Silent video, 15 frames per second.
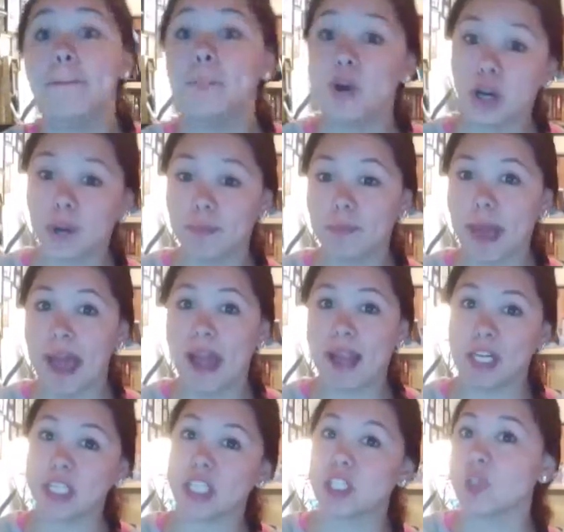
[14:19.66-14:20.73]
book bag
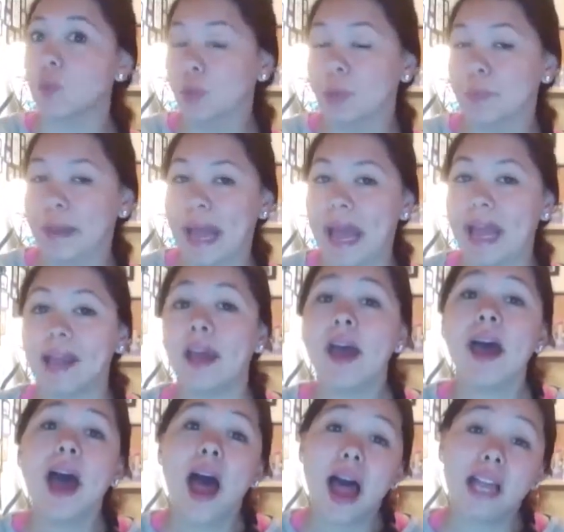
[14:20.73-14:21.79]
or school bag.
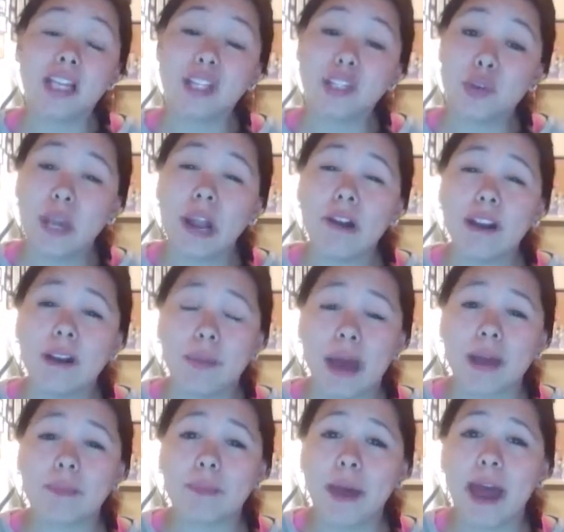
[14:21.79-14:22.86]
I do carry a
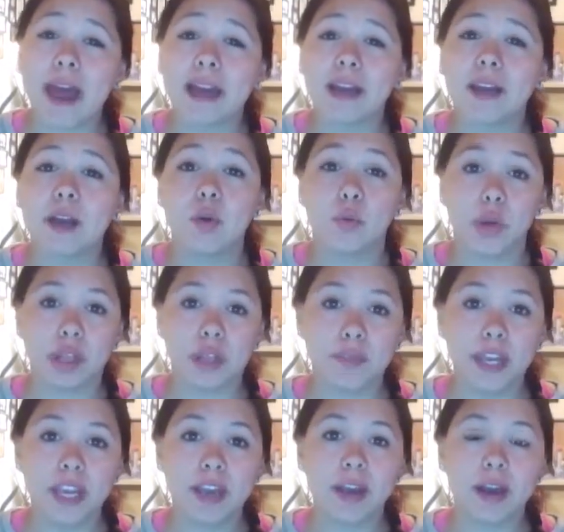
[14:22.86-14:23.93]
backpack with
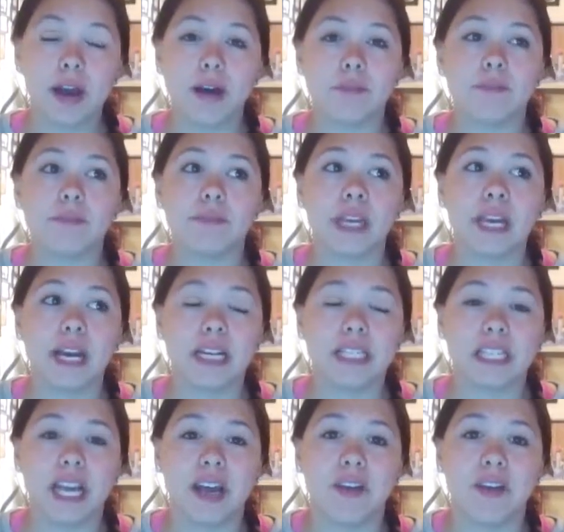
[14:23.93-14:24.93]
me because